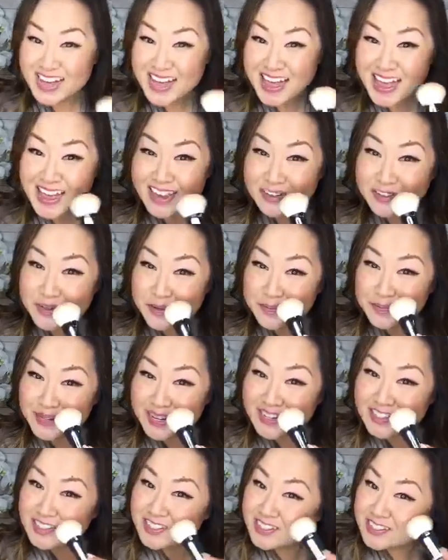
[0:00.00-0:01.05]
and your
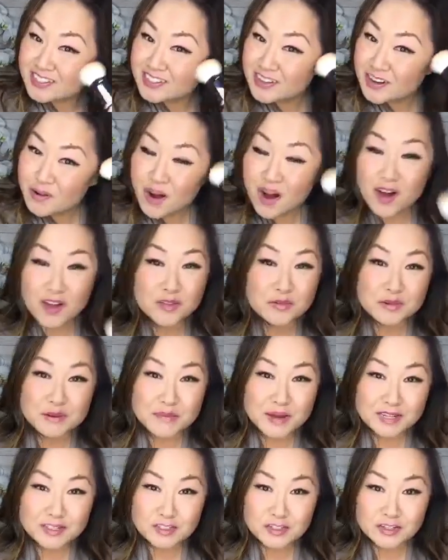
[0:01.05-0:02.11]
blush doesn't go all the way
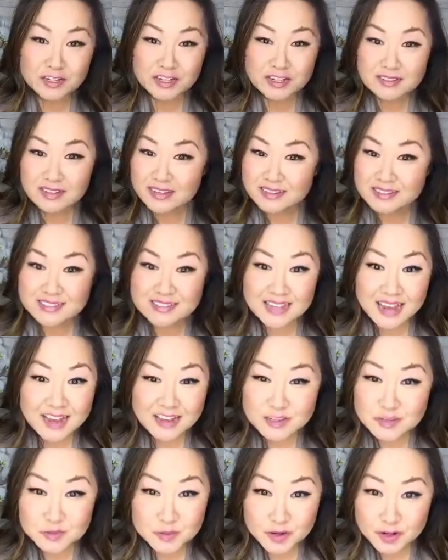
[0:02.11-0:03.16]
back to your hairline because that
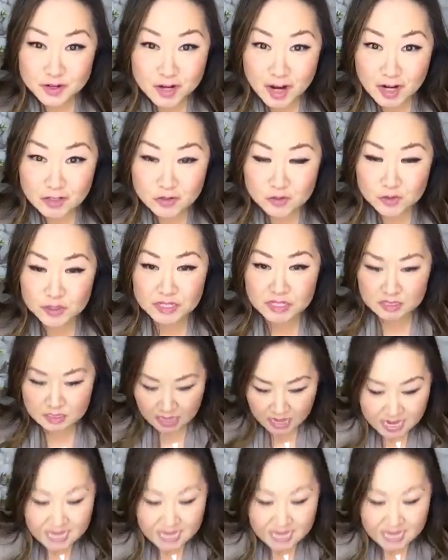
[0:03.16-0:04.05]
is where your contour is.